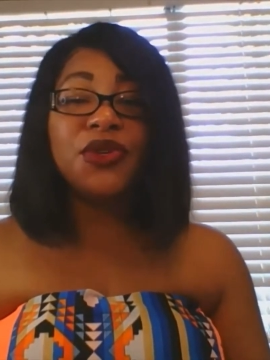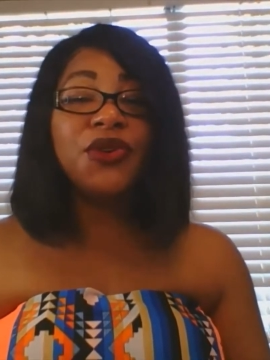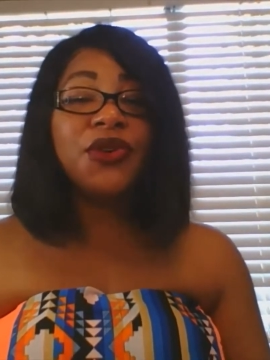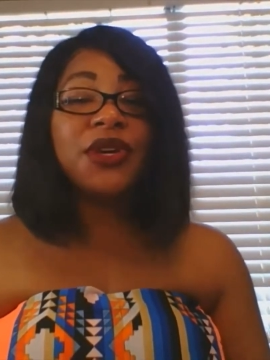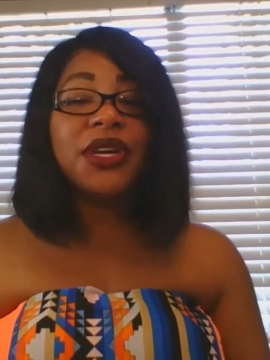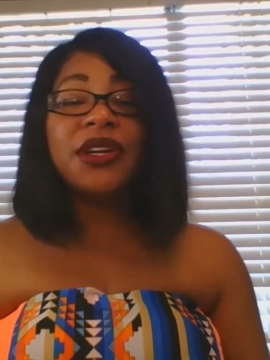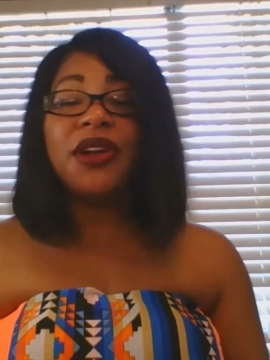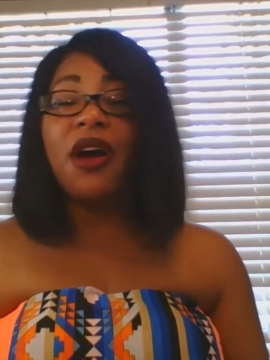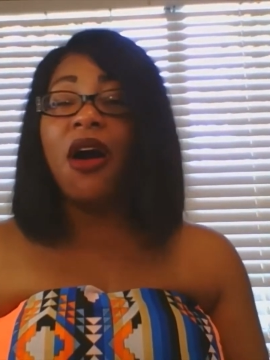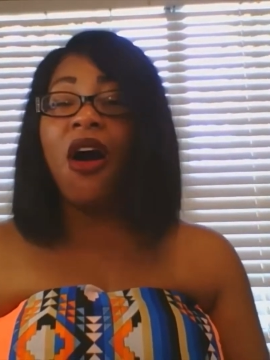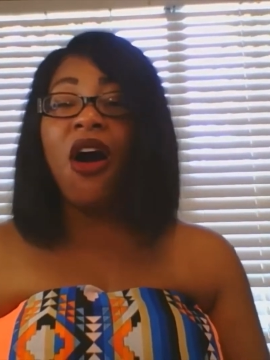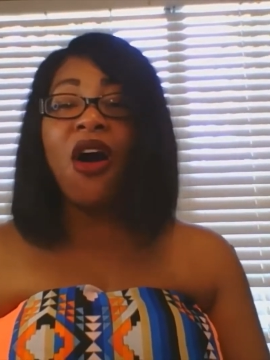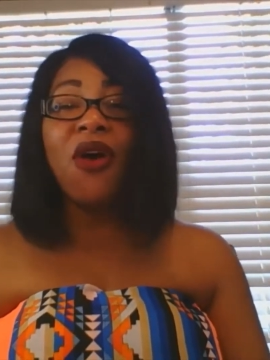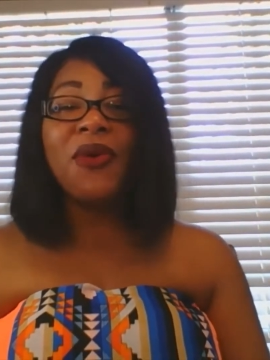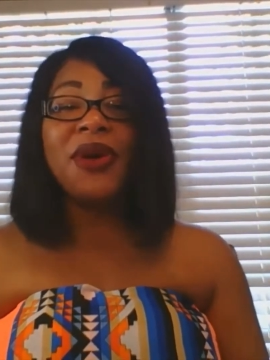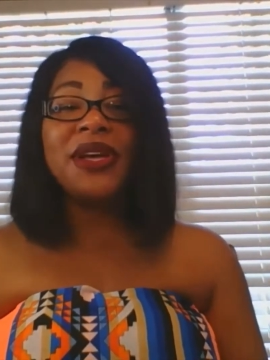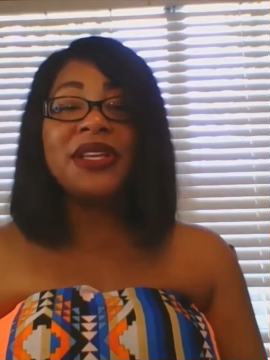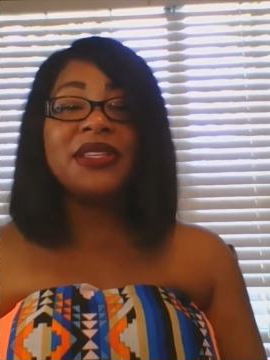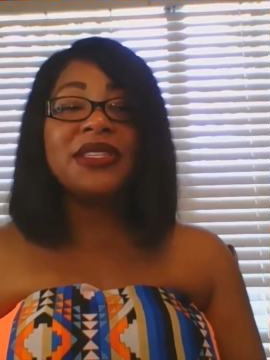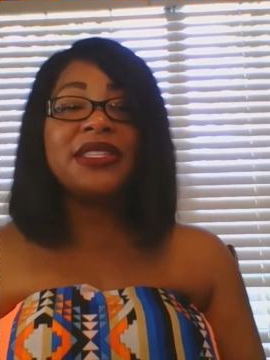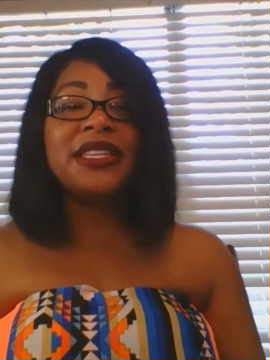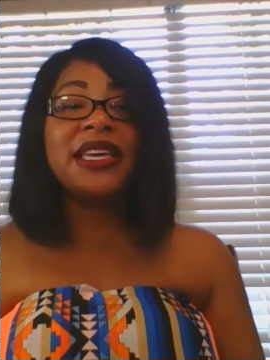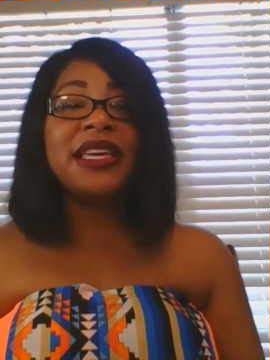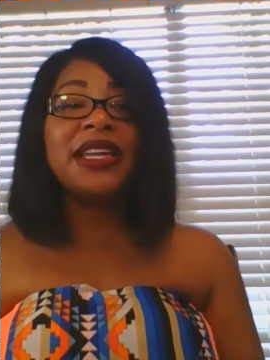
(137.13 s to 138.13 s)
You can
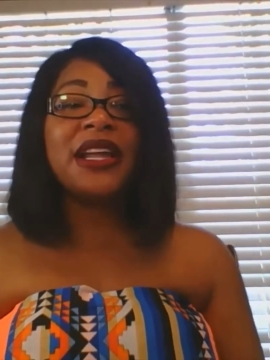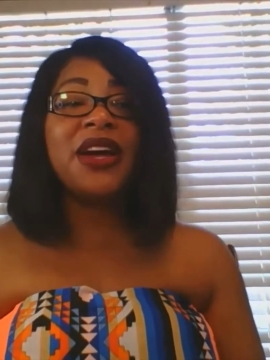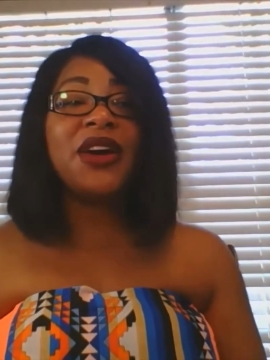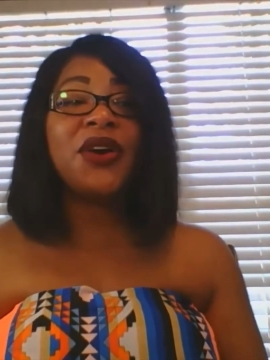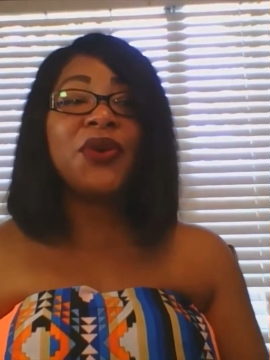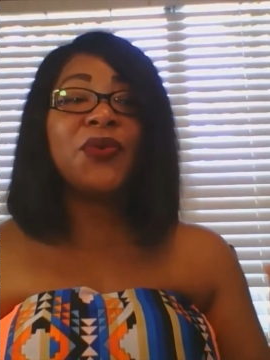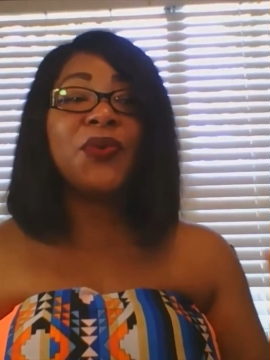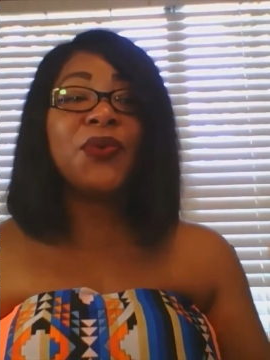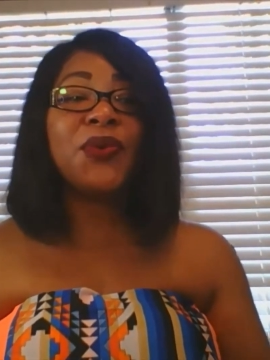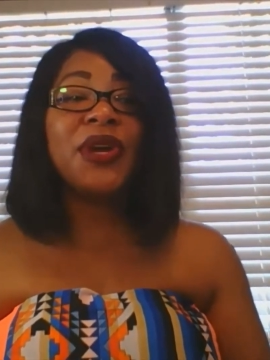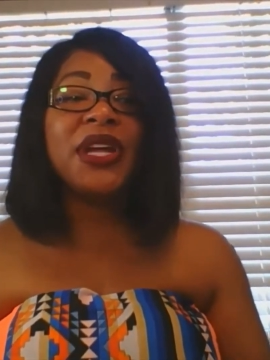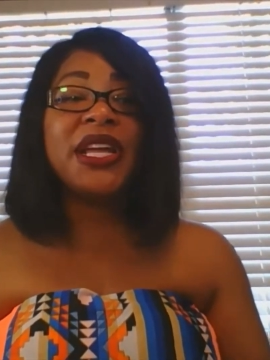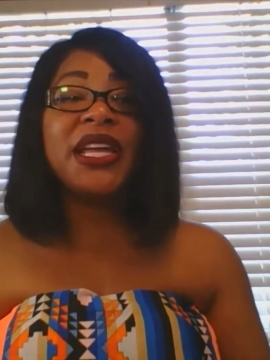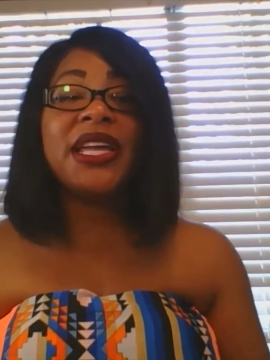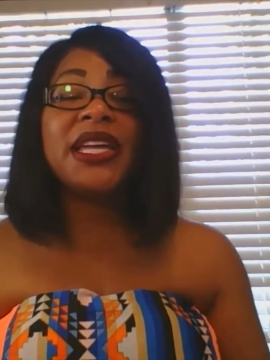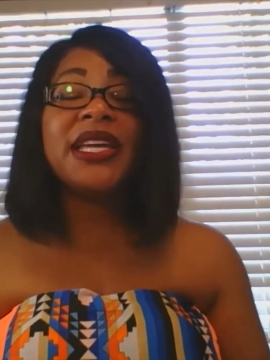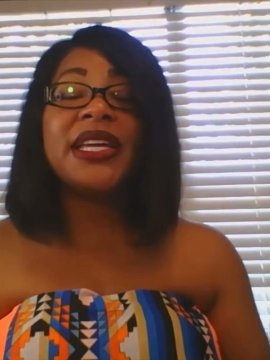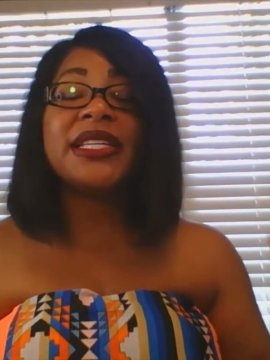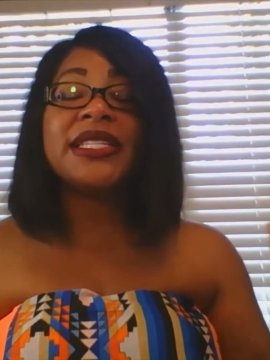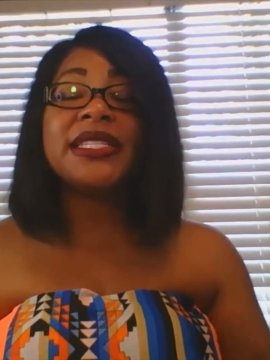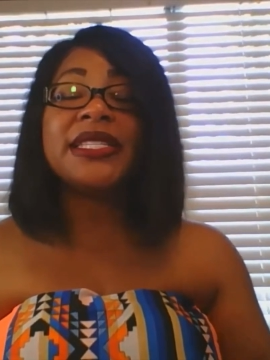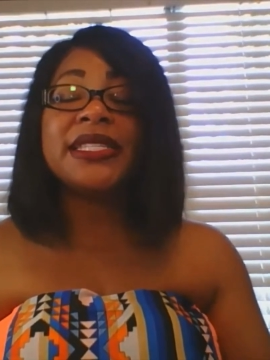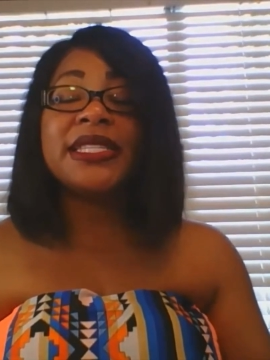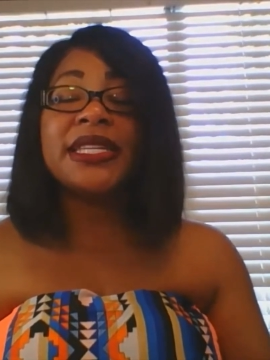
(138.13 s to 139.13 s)
always get a
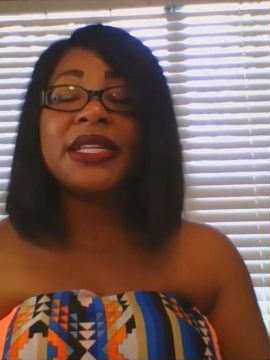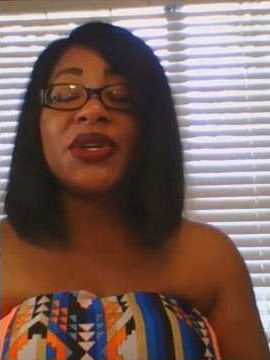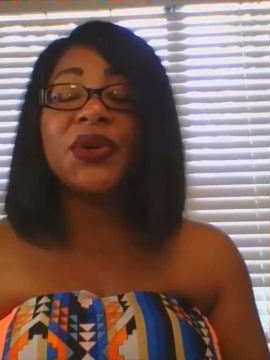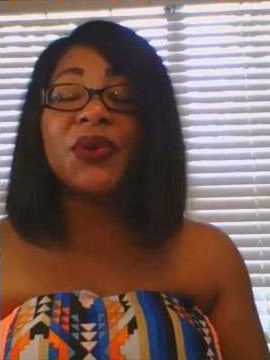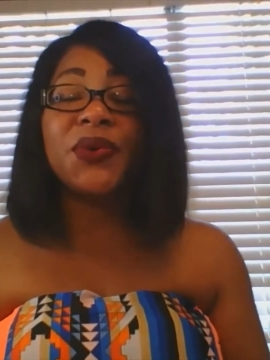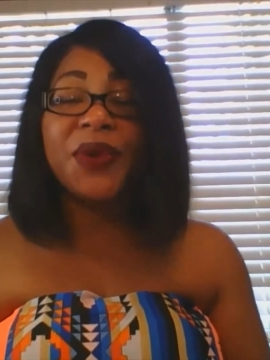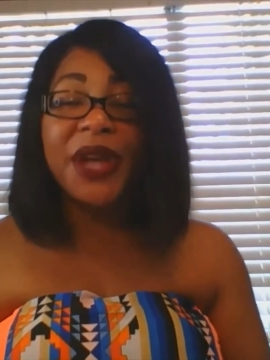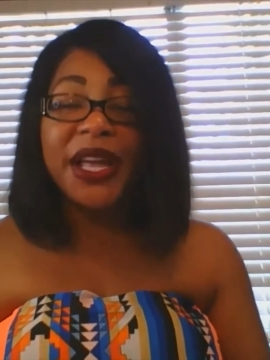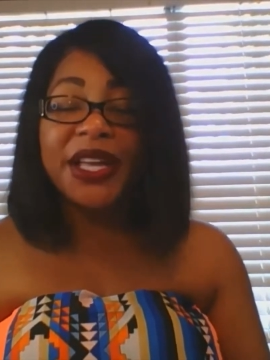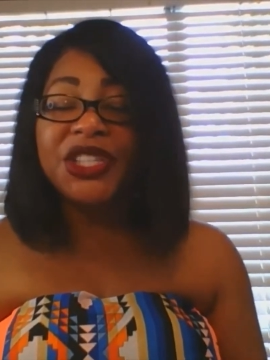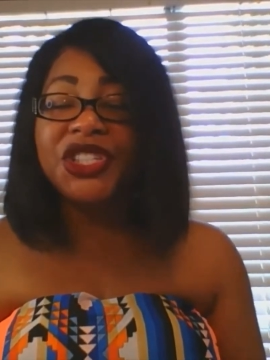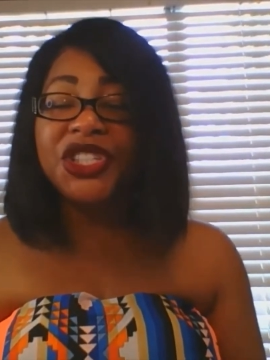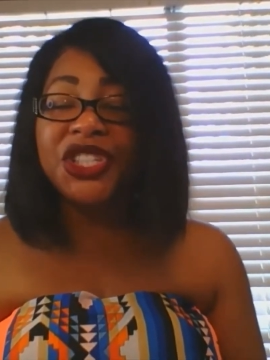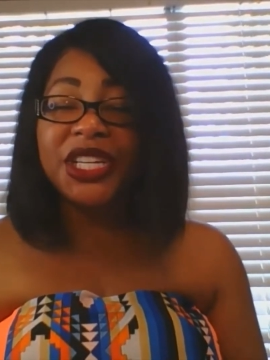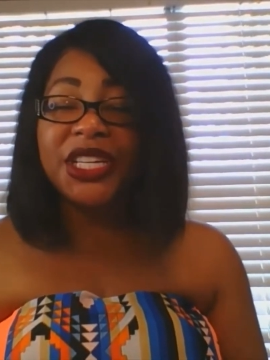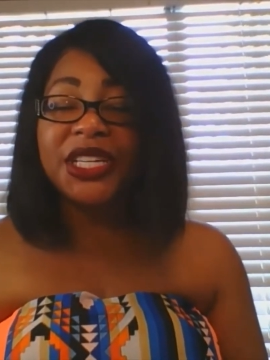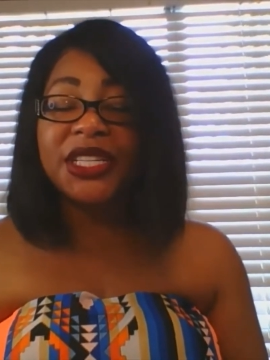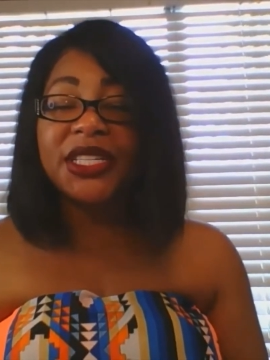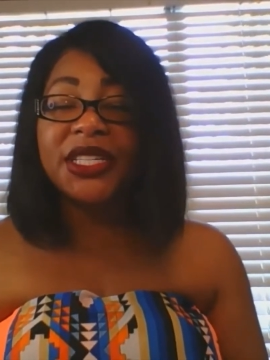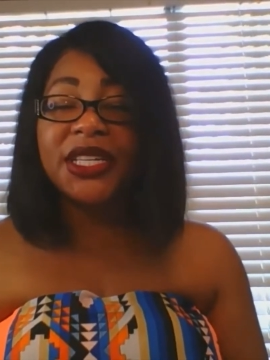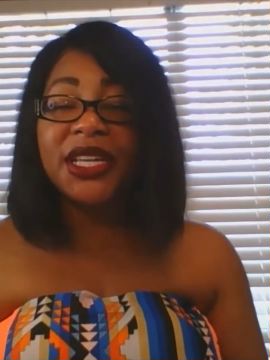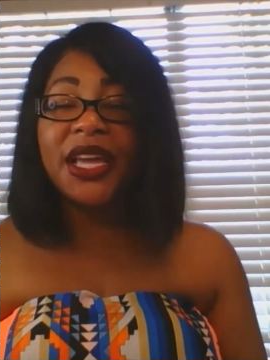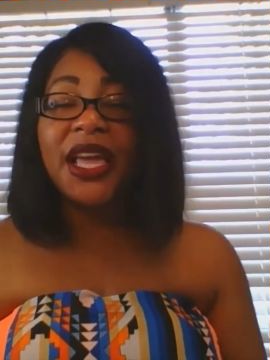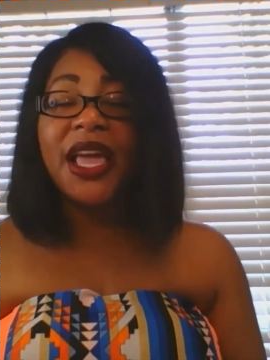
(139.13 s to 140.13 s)
reconsideration.